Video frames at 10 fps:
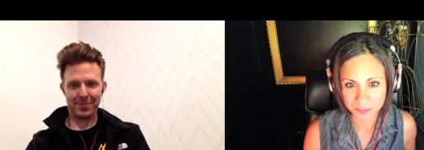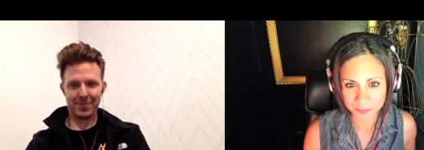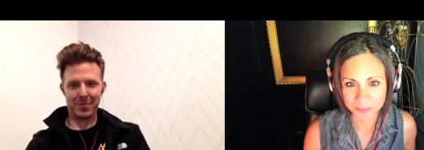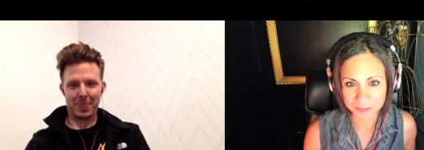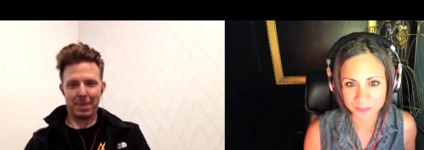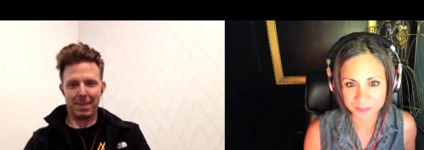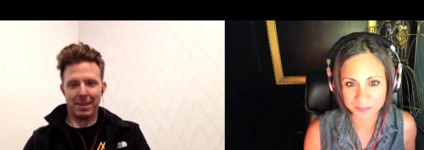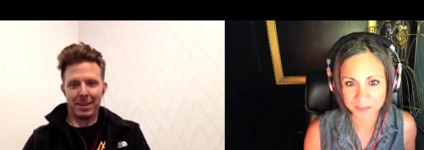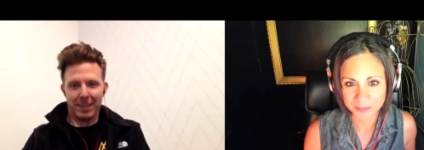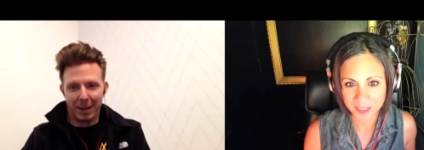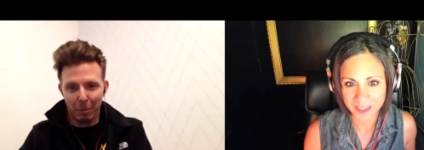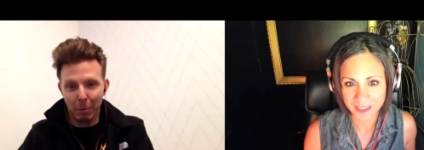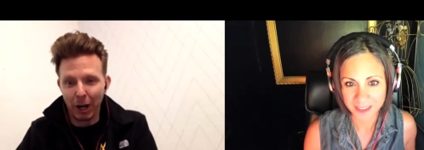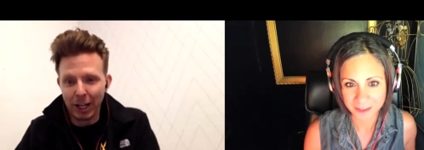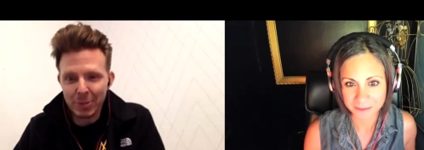Speaker 1: mm-hmm.
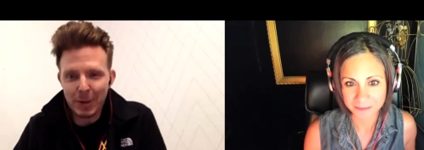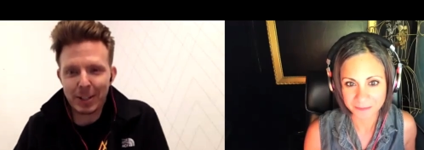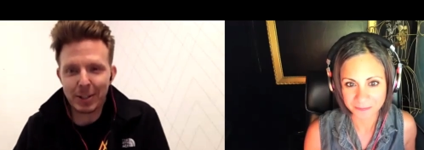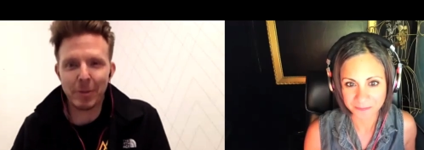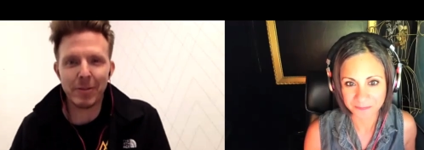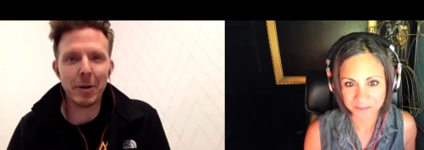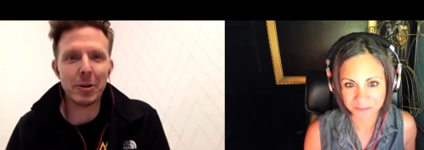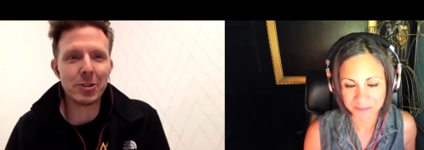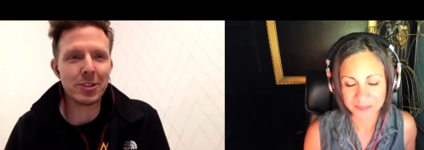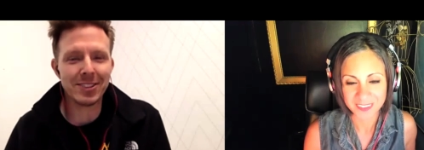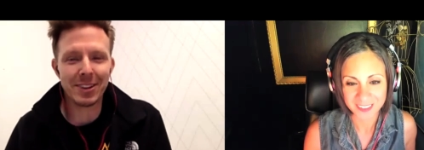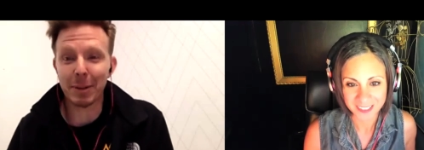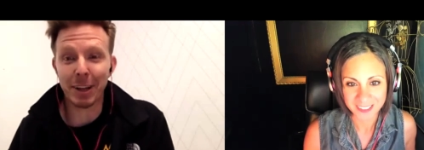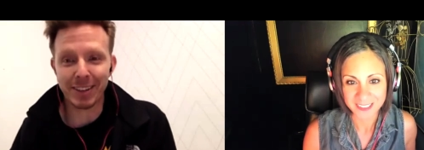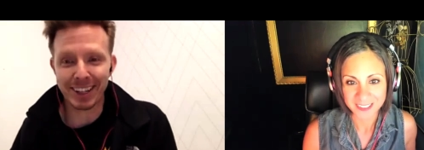yeah. broad spectrum of
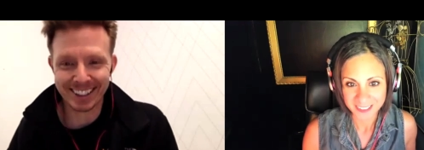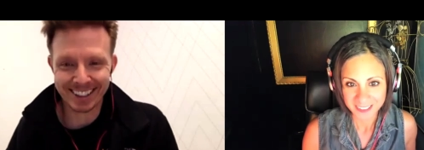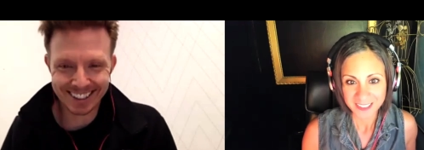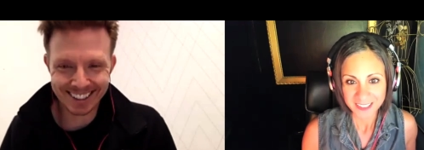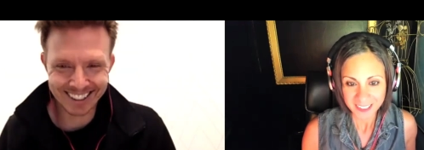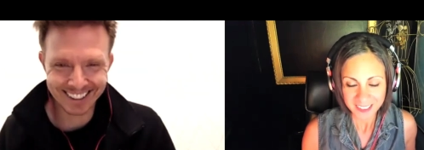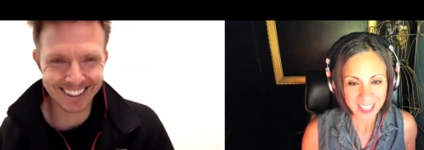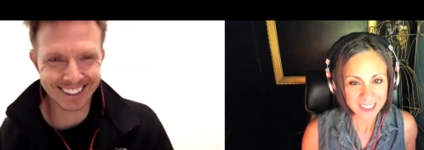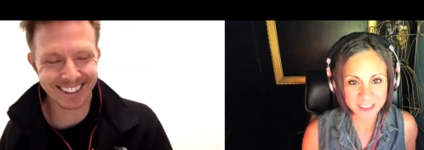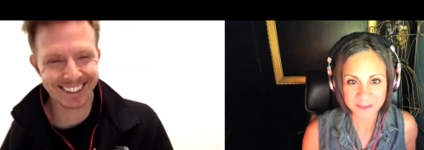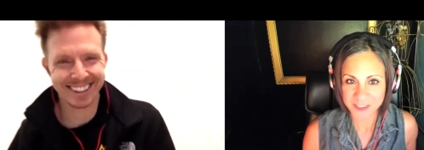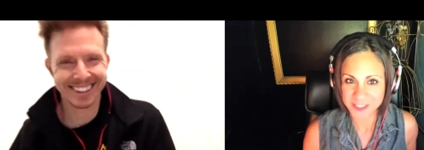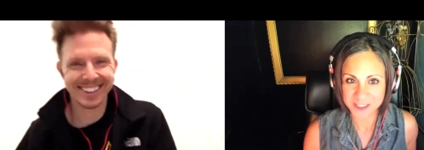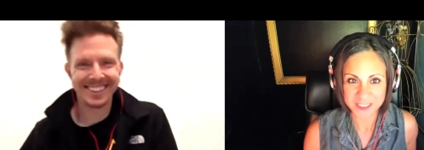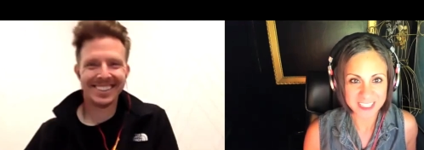emotions. I'm loving it.
Speaker 2: Lots
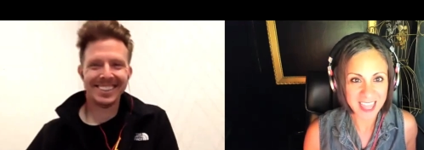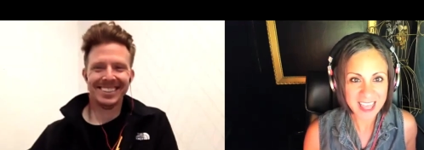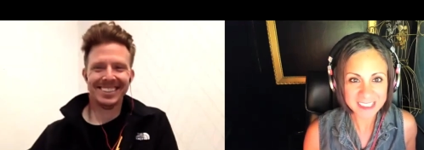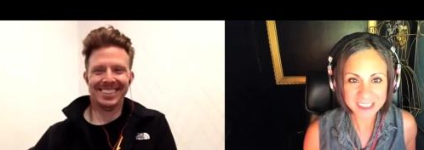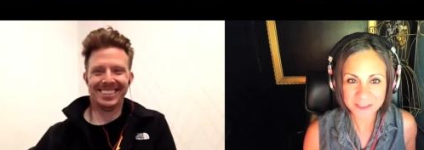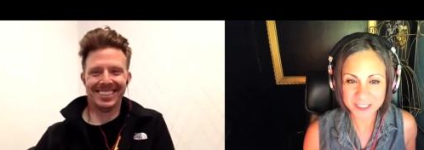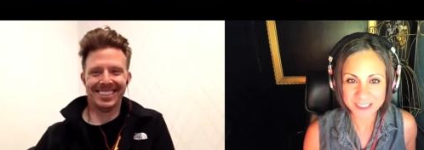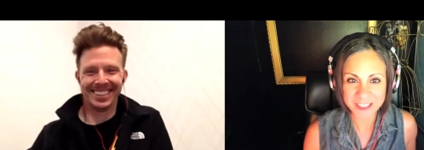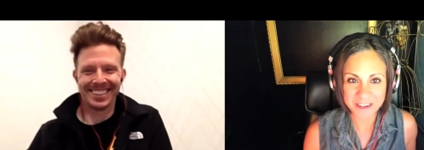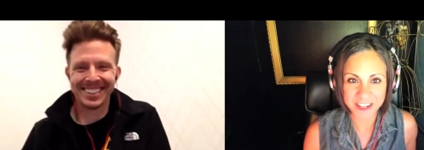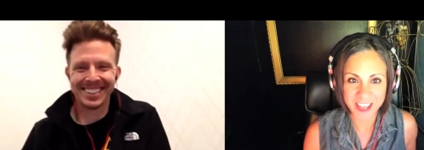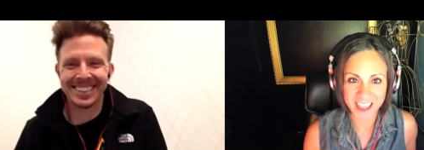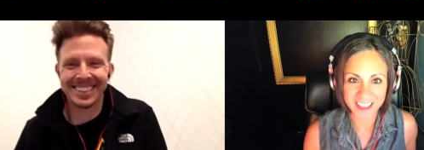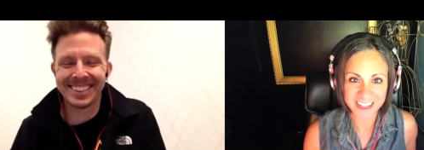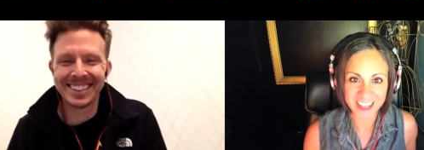of feels, lots of feels
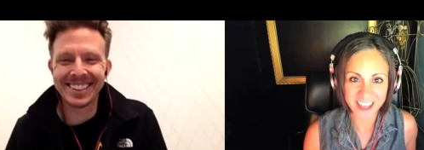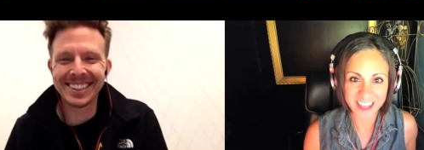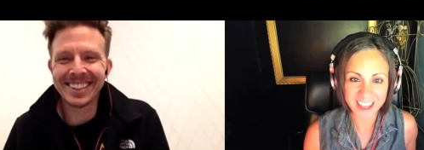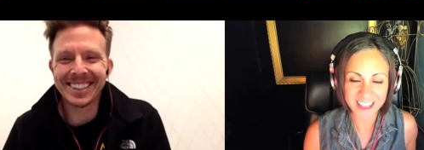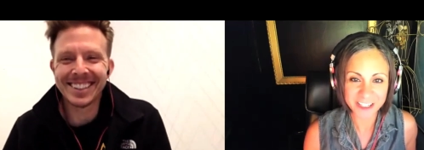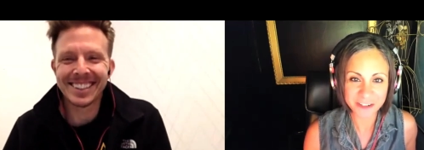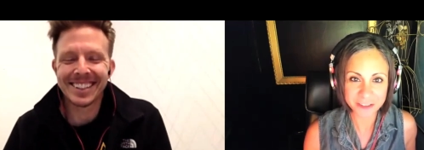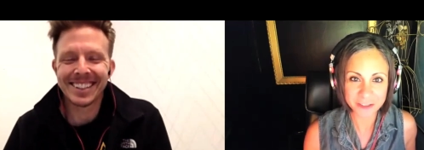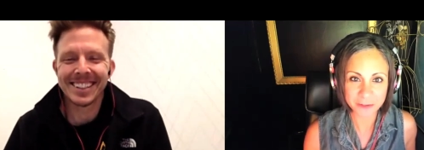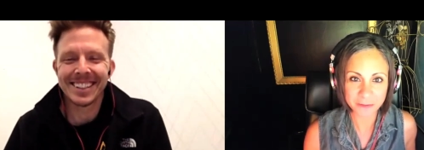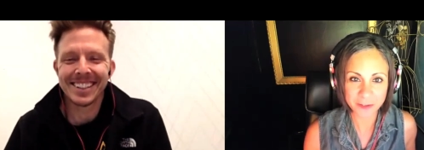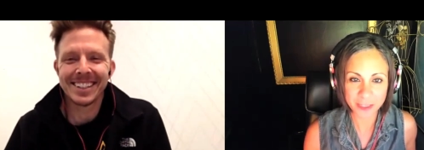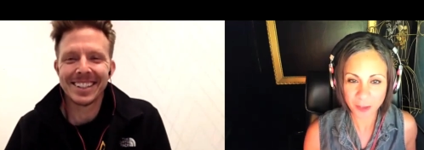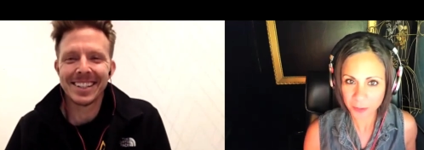going on. Uh, you know, so for